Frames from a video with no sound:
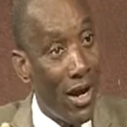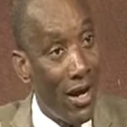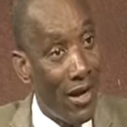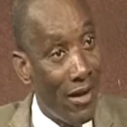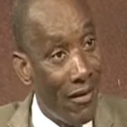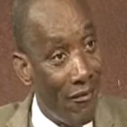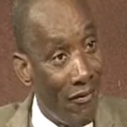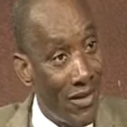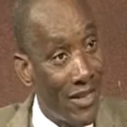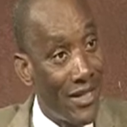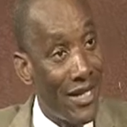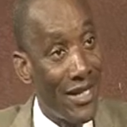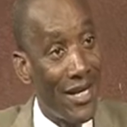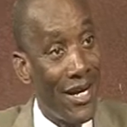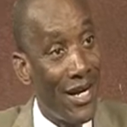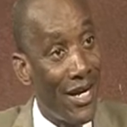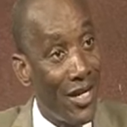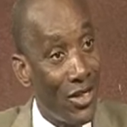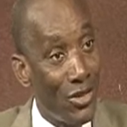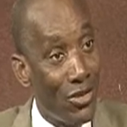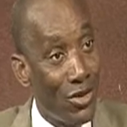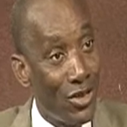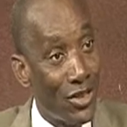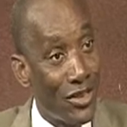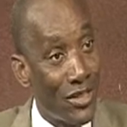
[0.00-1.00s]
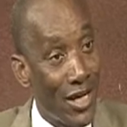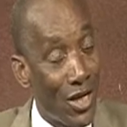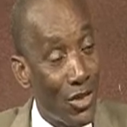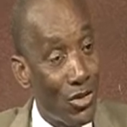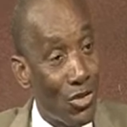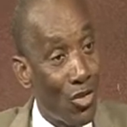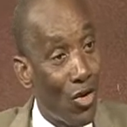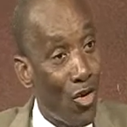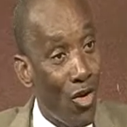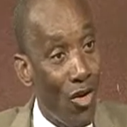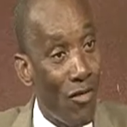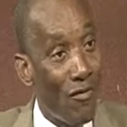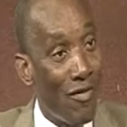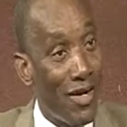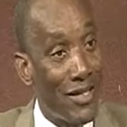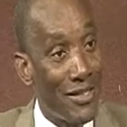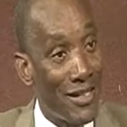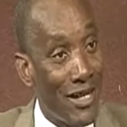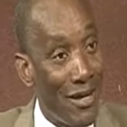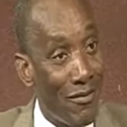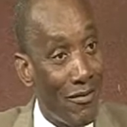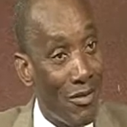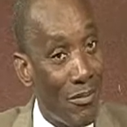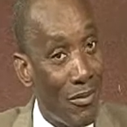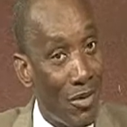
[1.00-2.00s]
evangelical religions trying to convert
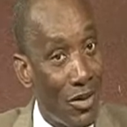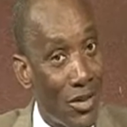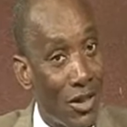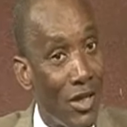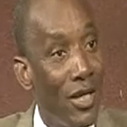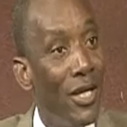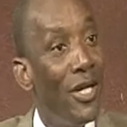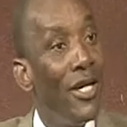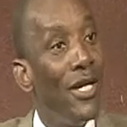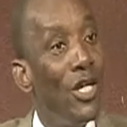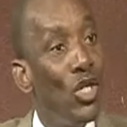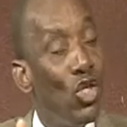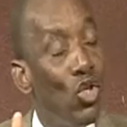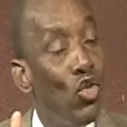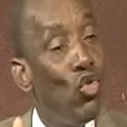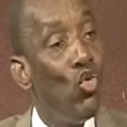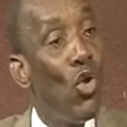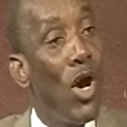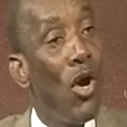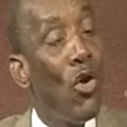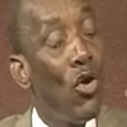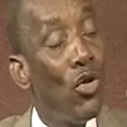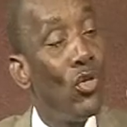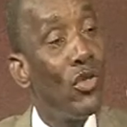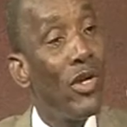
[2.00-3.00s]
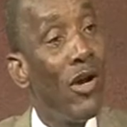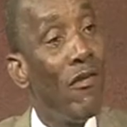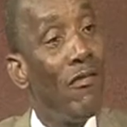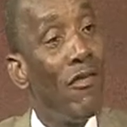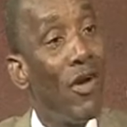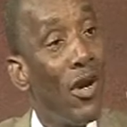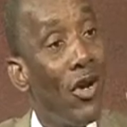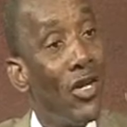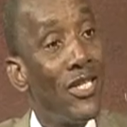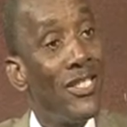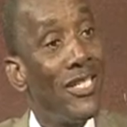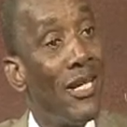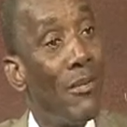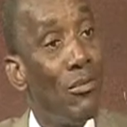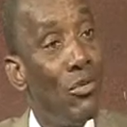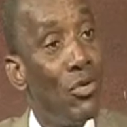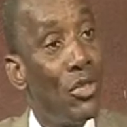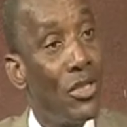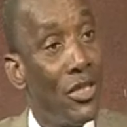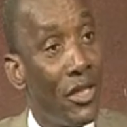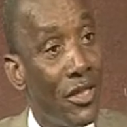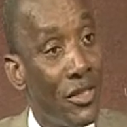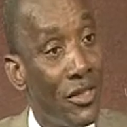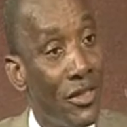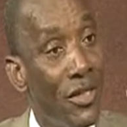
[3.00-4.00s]
everybody. You are going to have an unstable
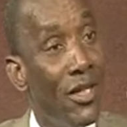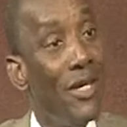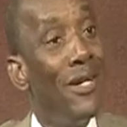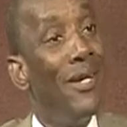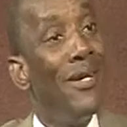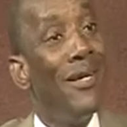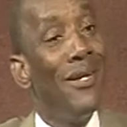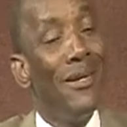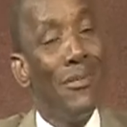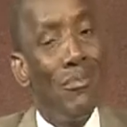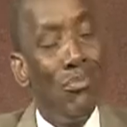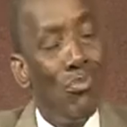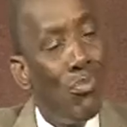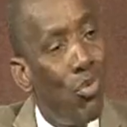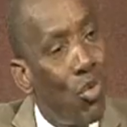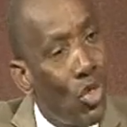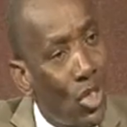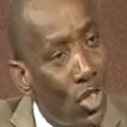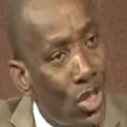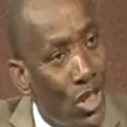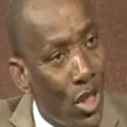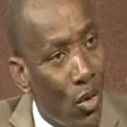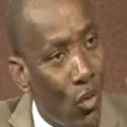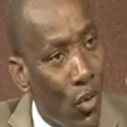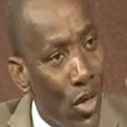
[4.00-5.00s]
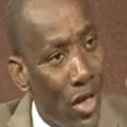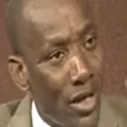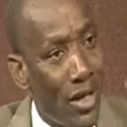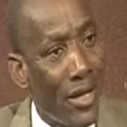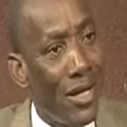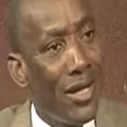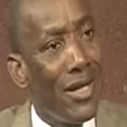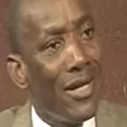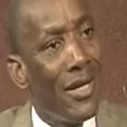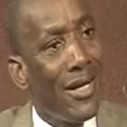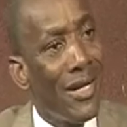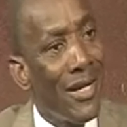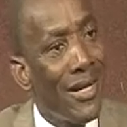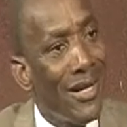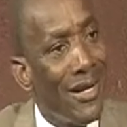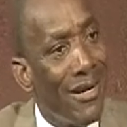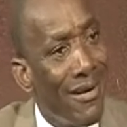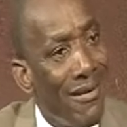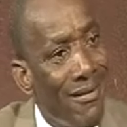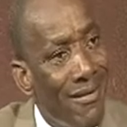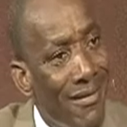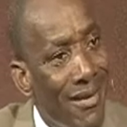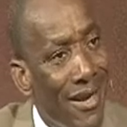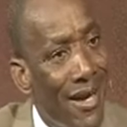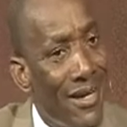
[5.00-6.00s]
state. Put it away.
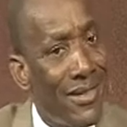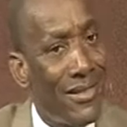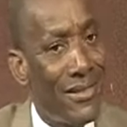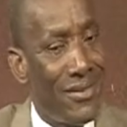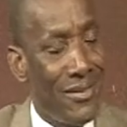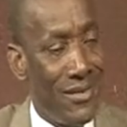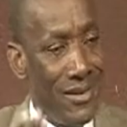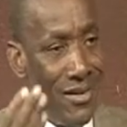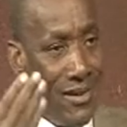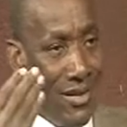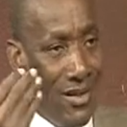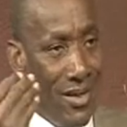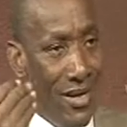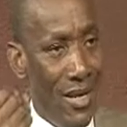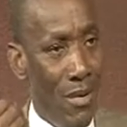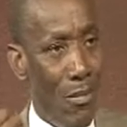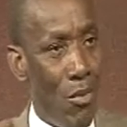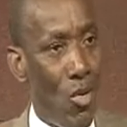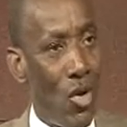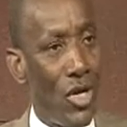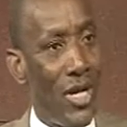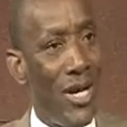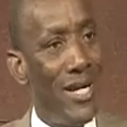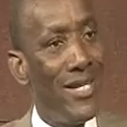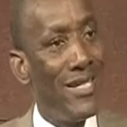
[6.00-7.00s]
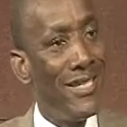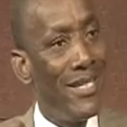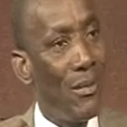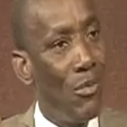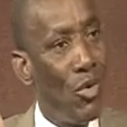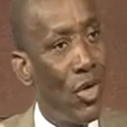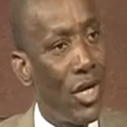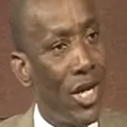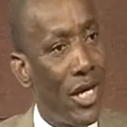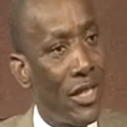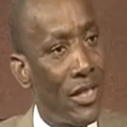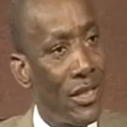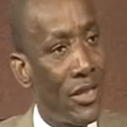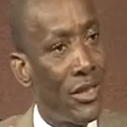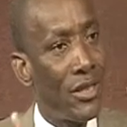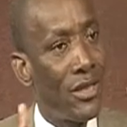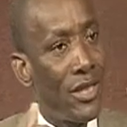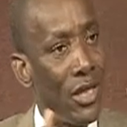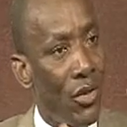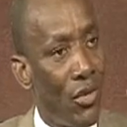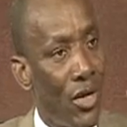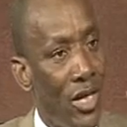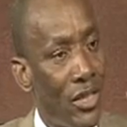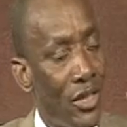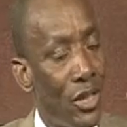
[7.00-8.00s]
Create a modern democratic
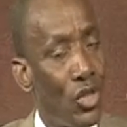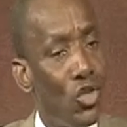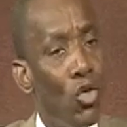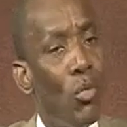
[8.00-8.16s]
secular state. So